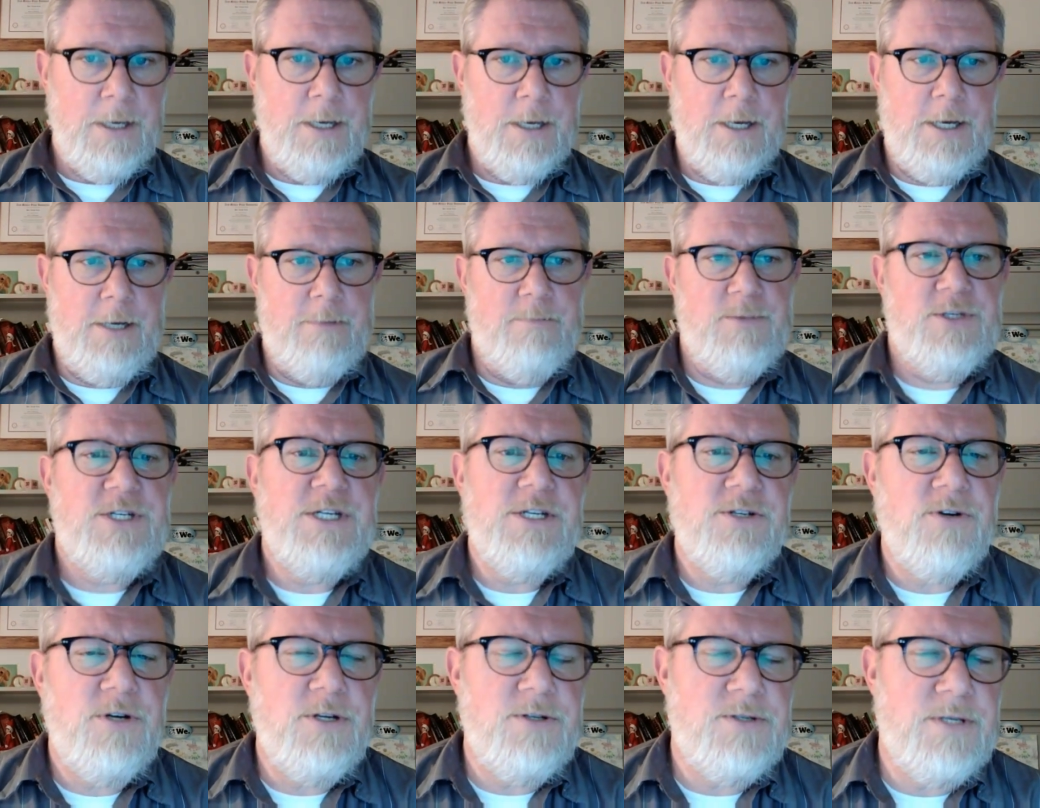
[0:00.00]
Um, she
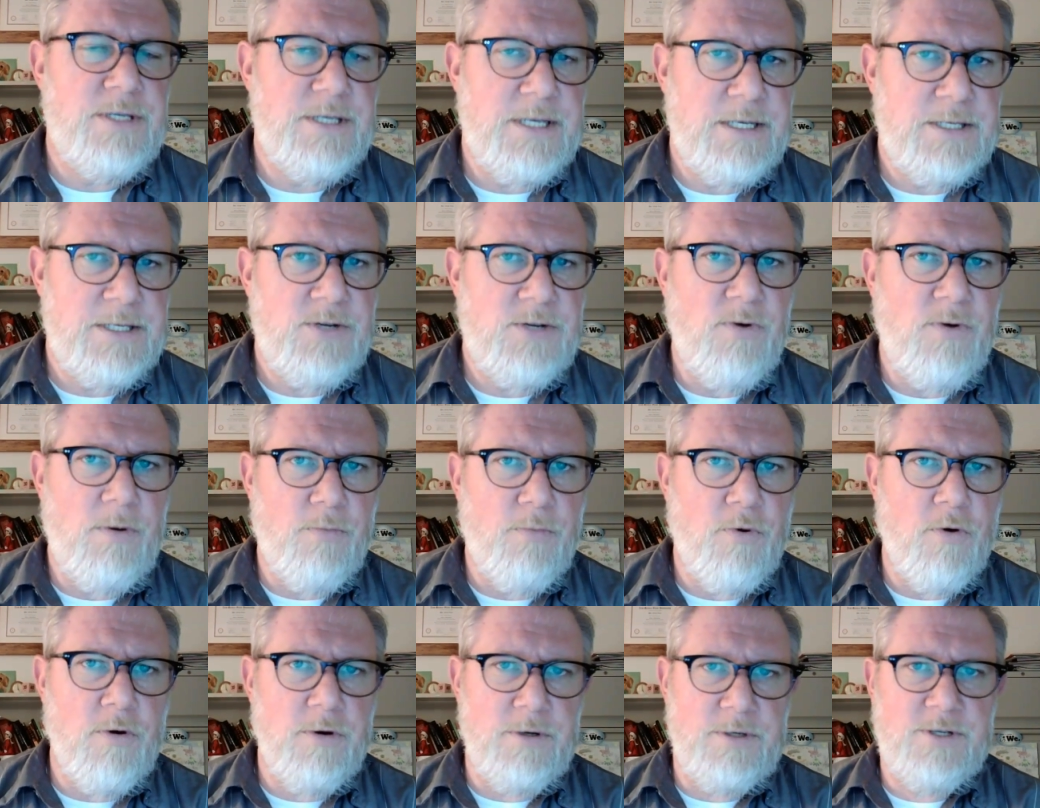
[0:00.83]
introduces us to
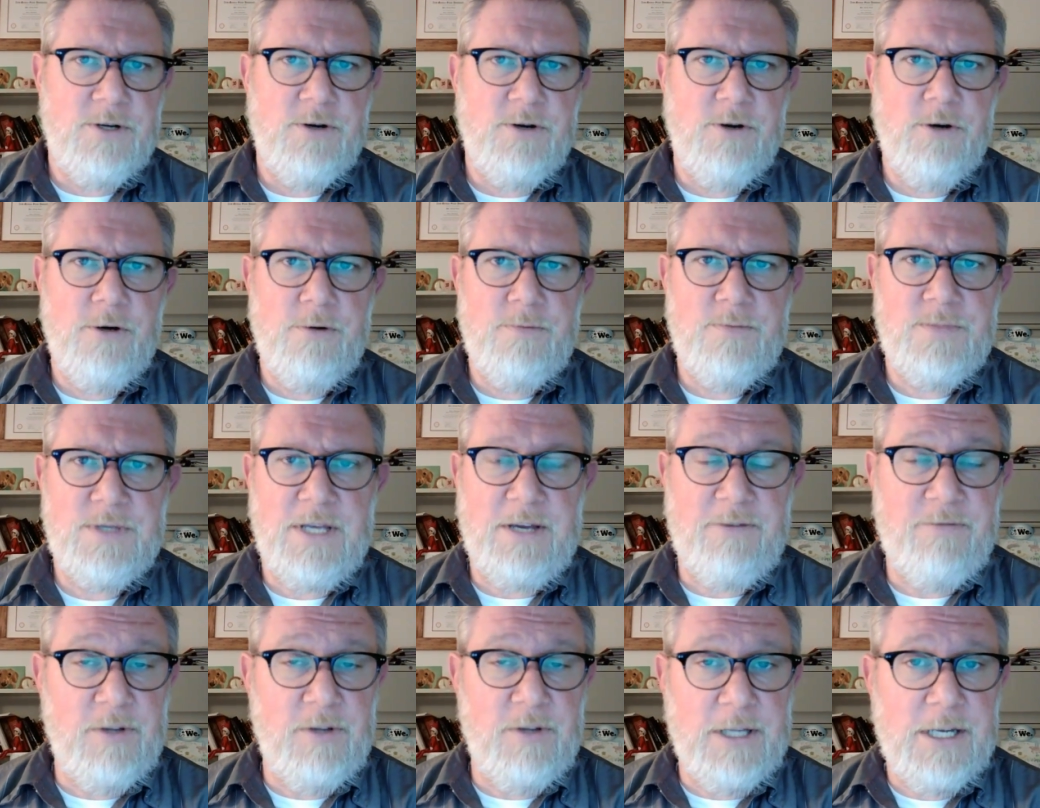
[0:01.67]
important terms
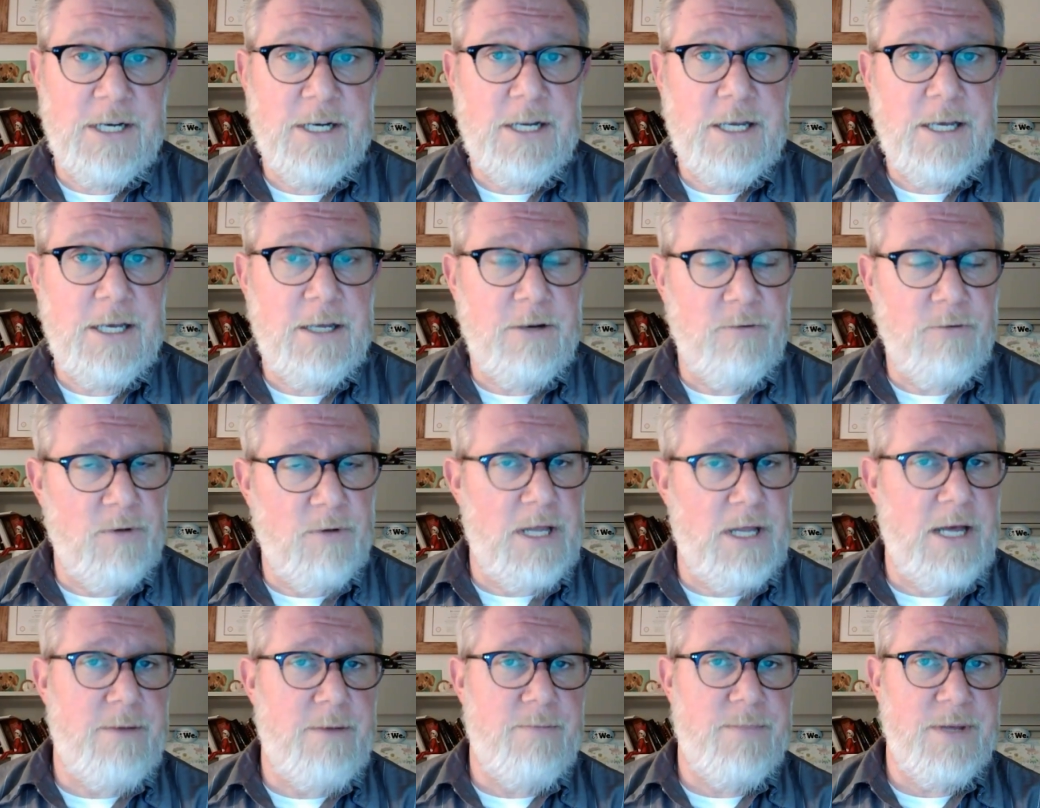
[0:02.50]
like validity and
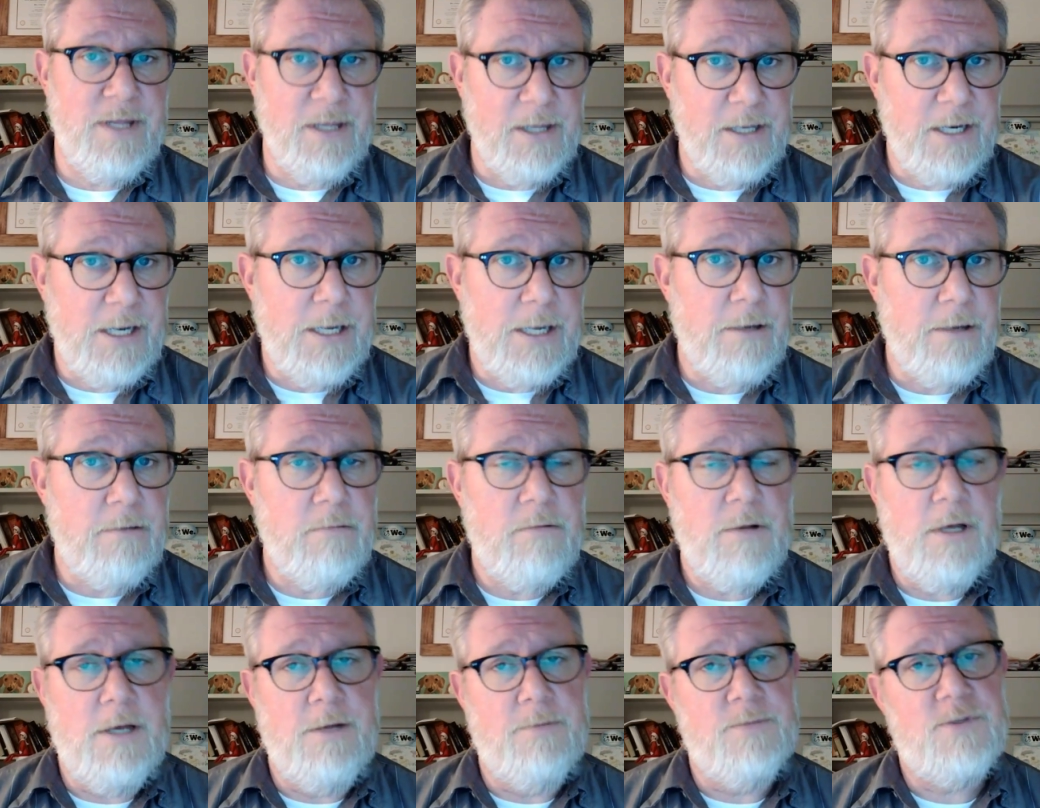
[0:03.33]
reliability,
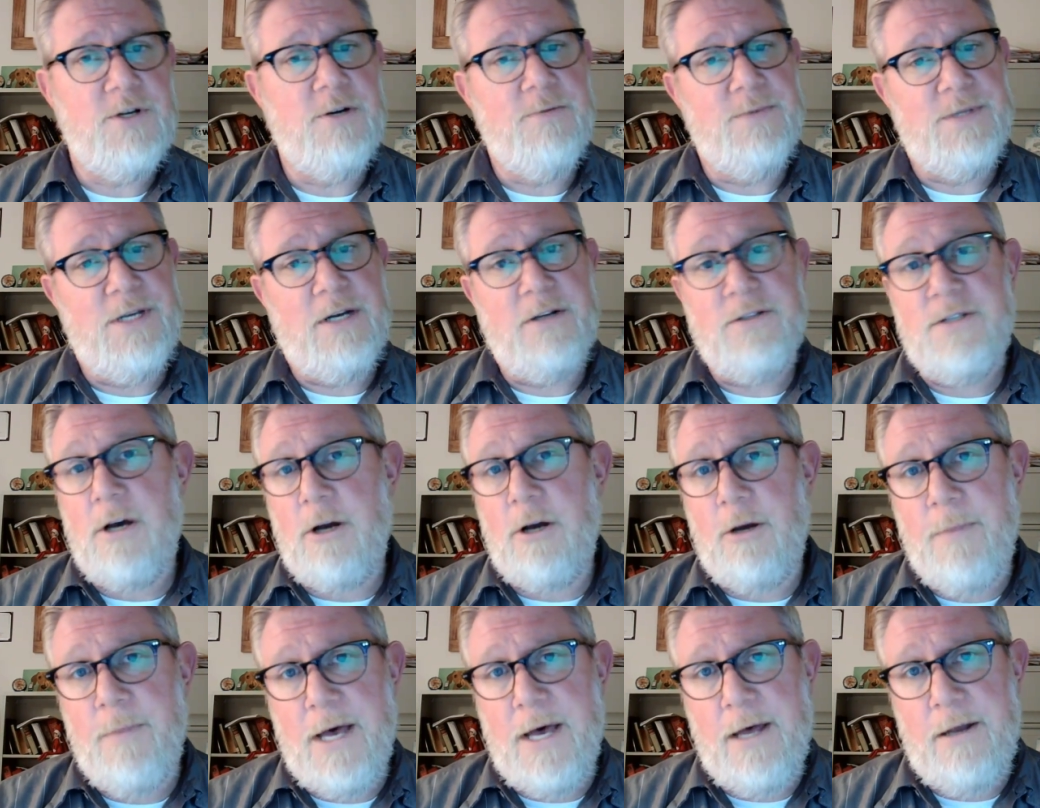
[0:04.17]
um, terms that I'll
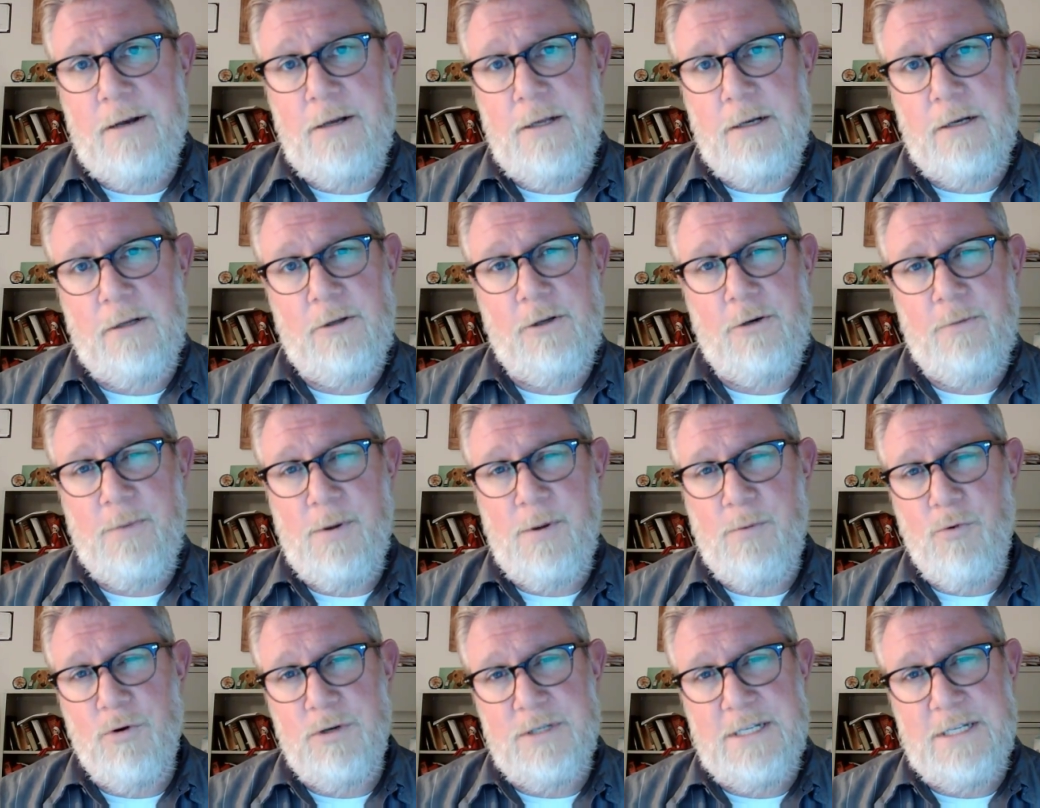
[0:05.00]
talk about in a little
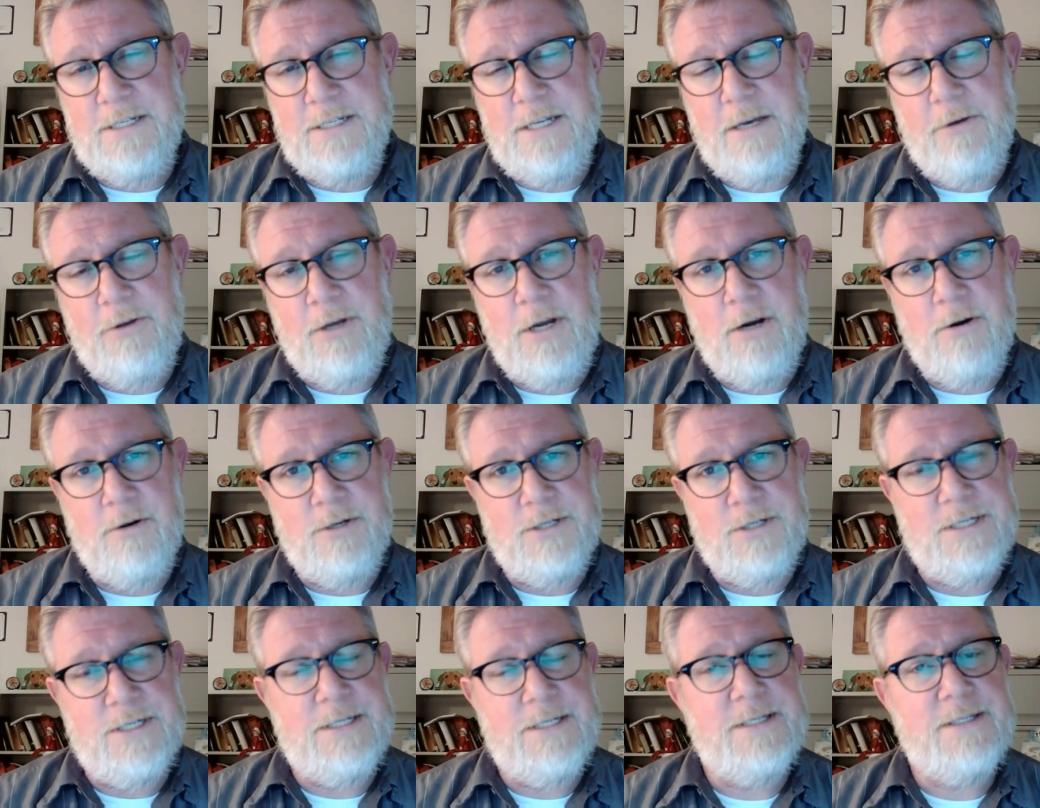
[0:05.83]
bit more detail here
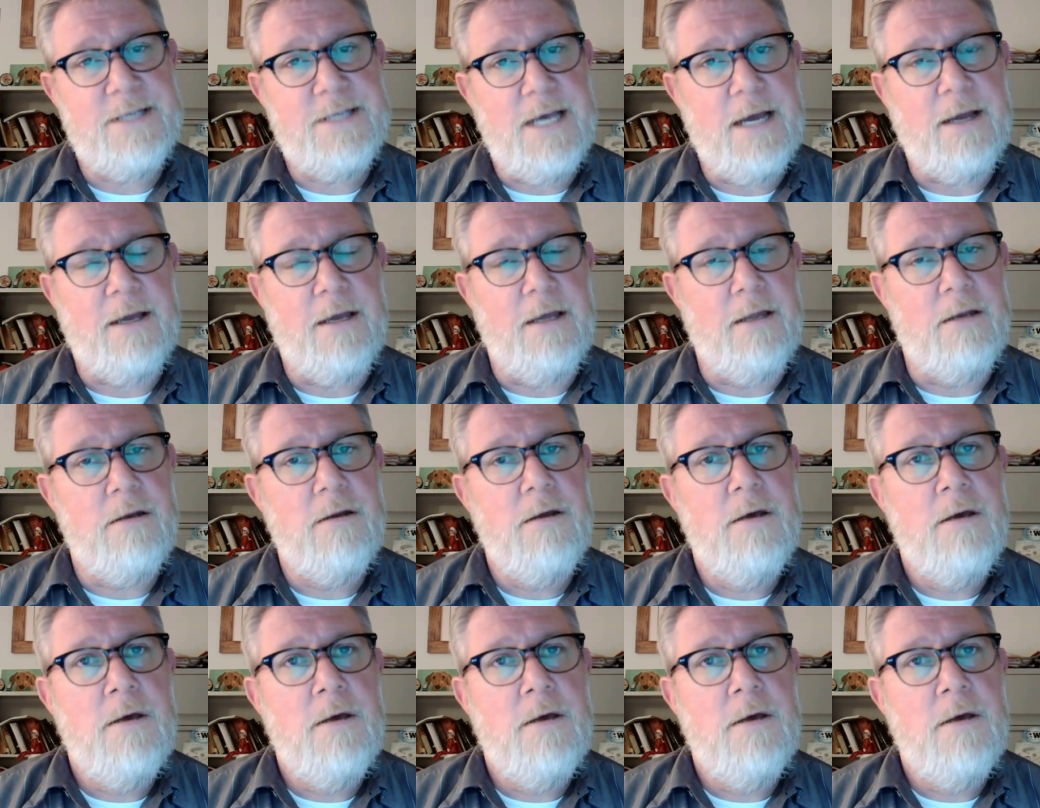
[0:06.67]
in just a second.